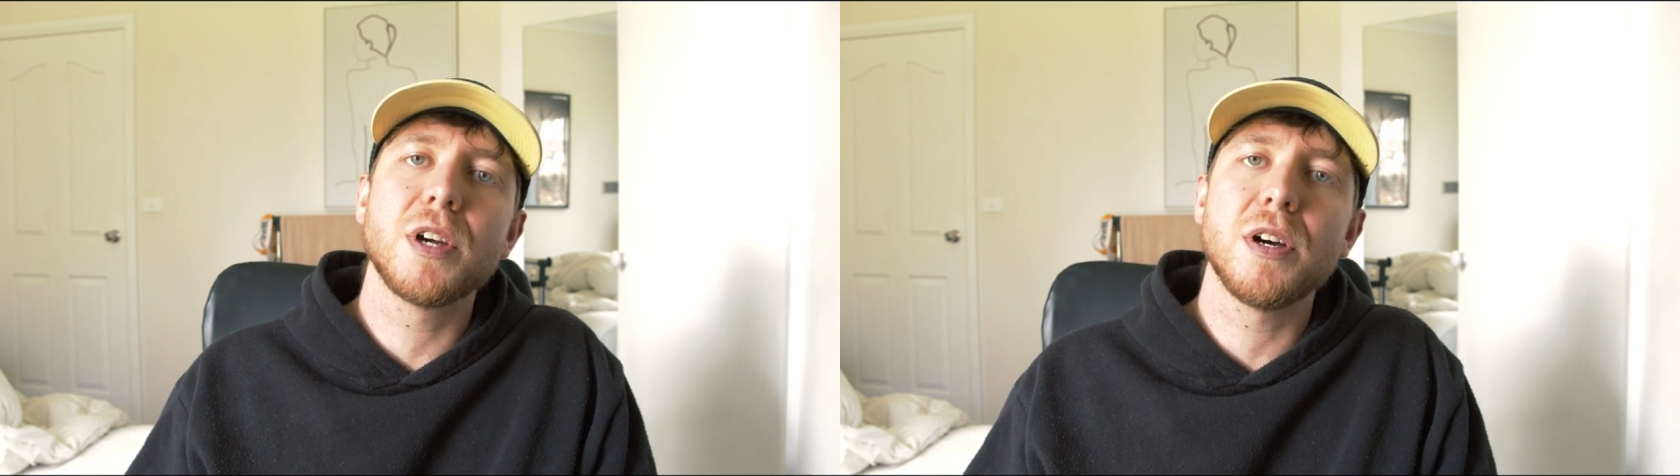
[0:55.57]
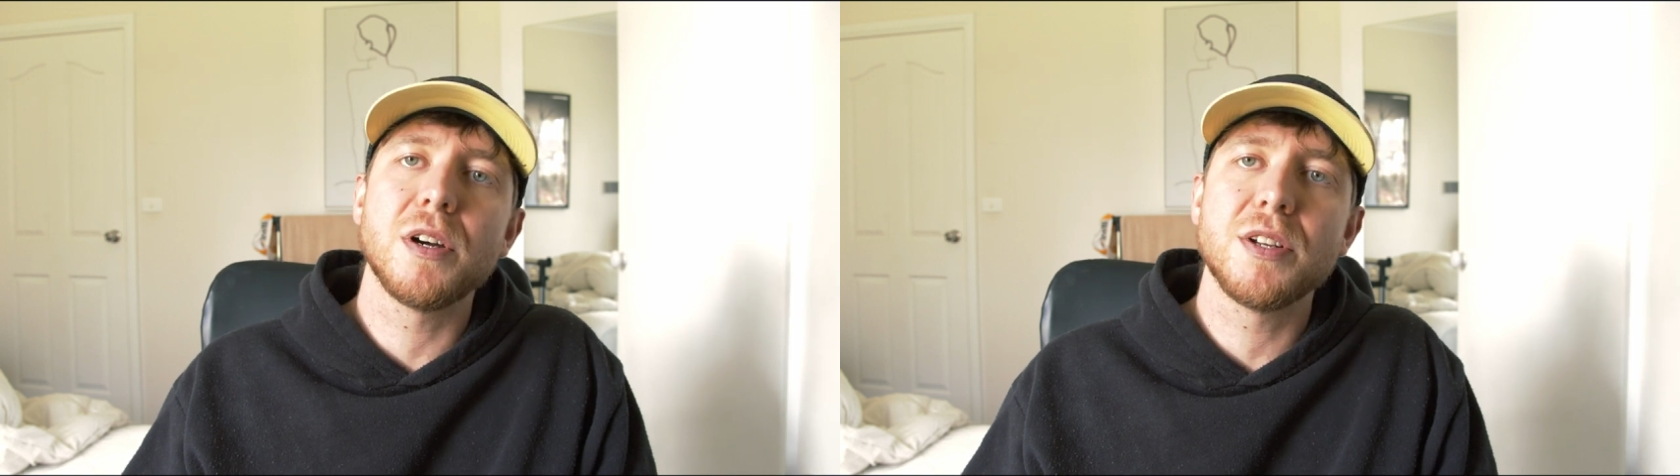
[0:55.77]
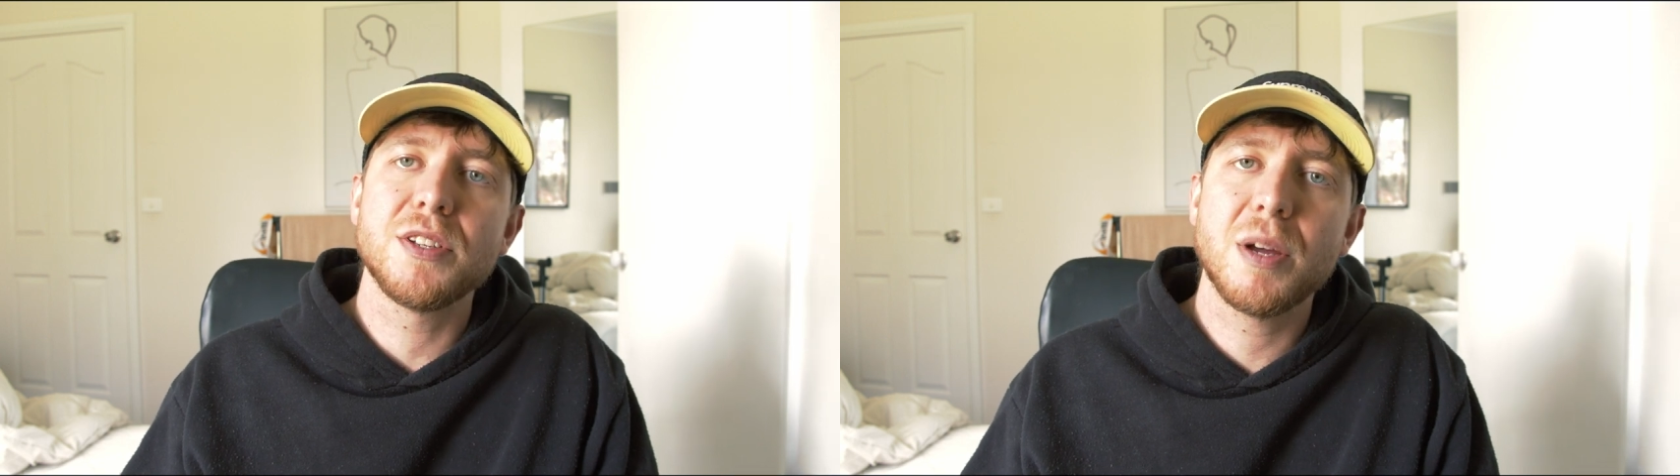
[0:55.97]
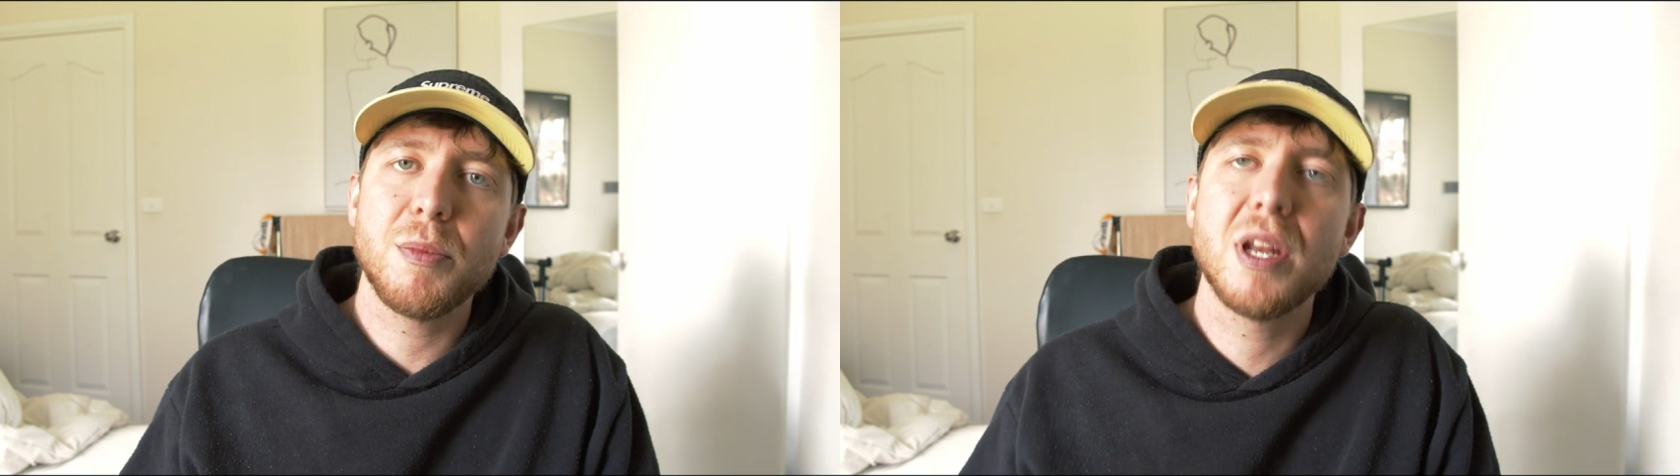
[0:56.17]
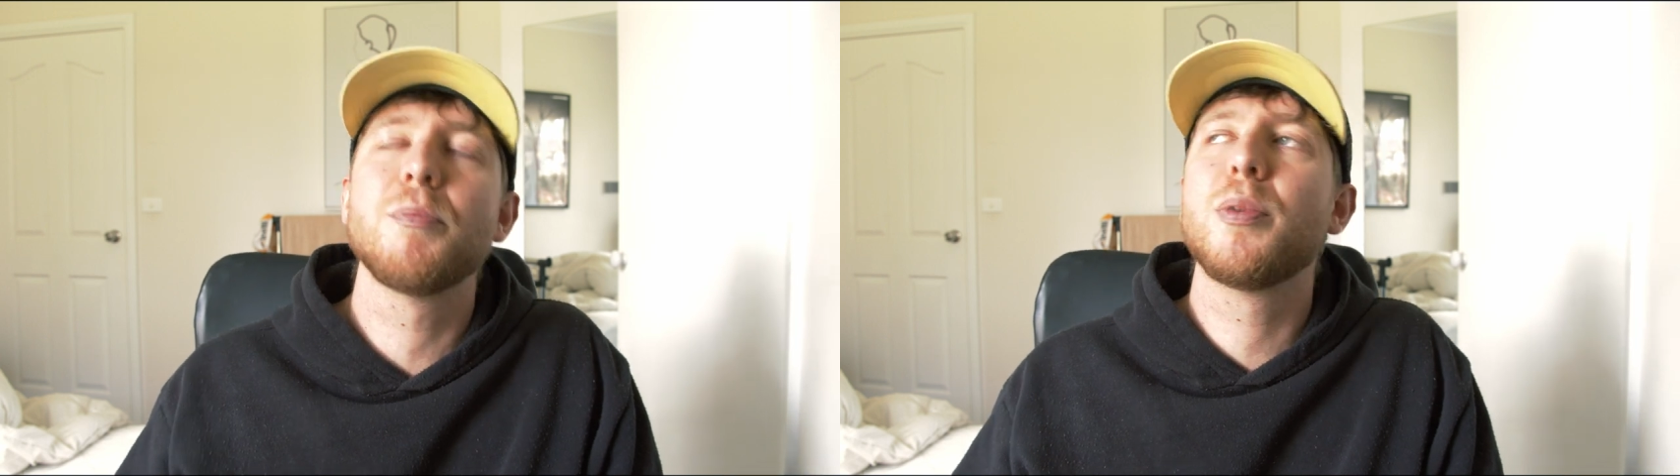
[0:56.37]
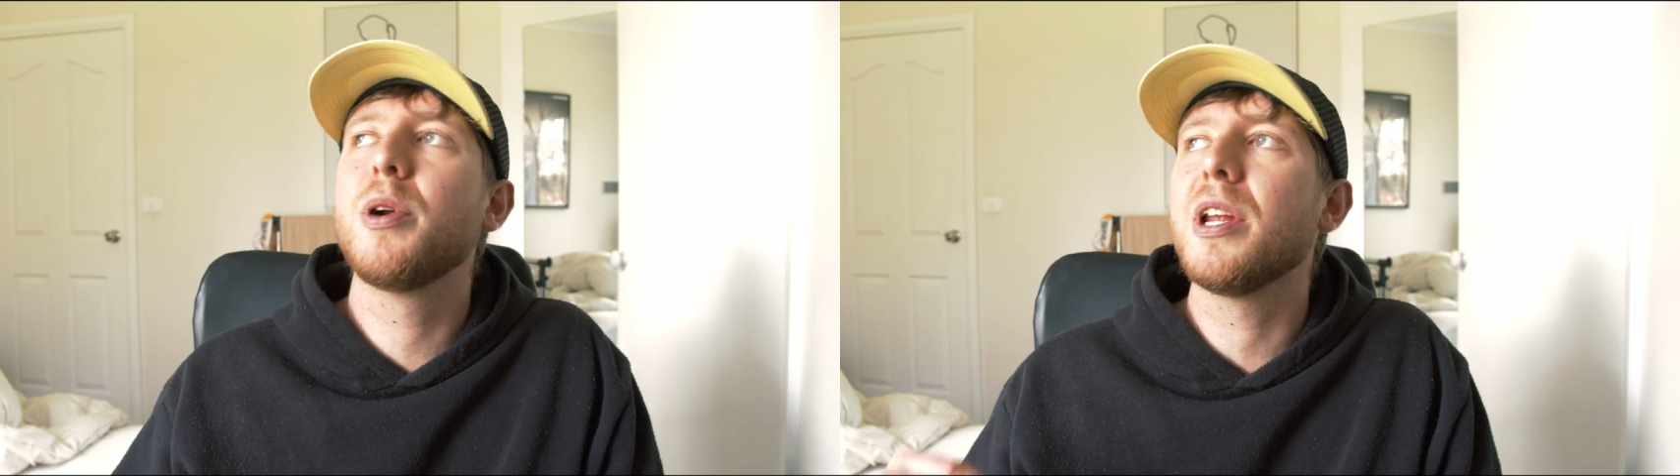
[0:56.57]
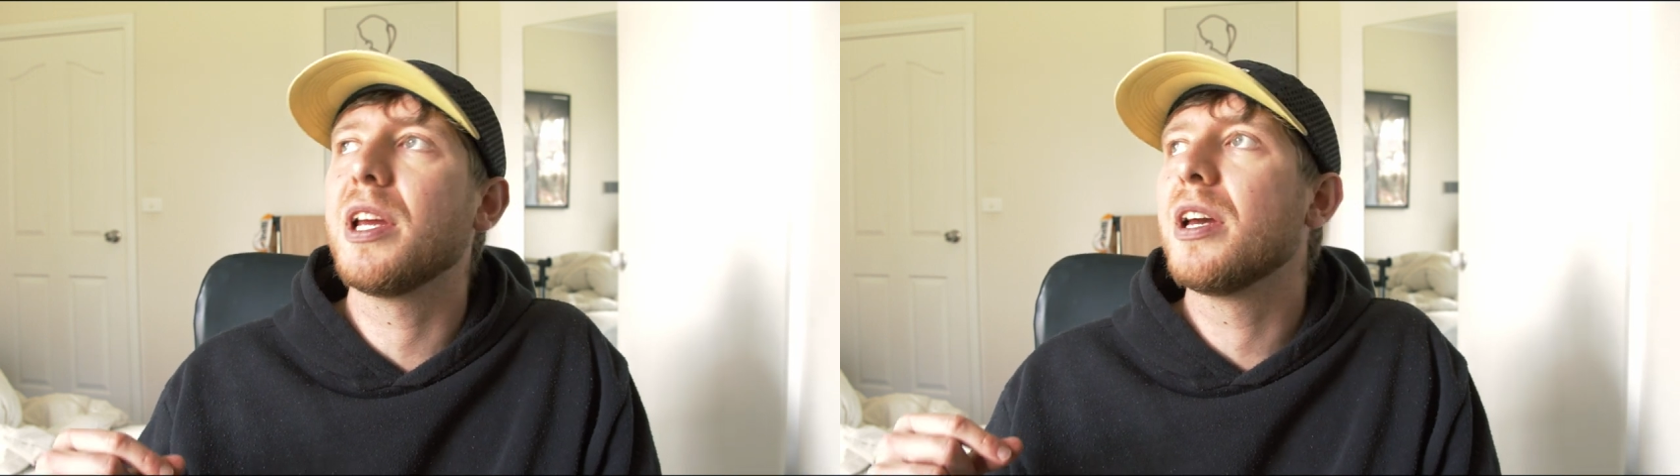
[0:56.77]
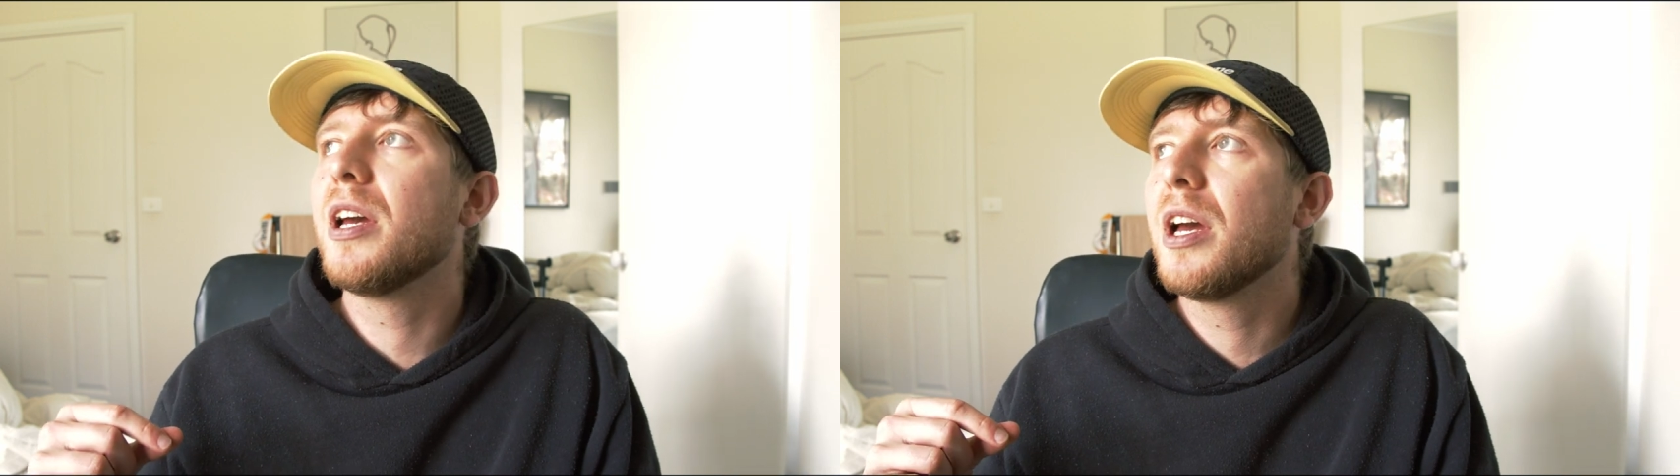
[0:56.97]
God, does that mean I'm putting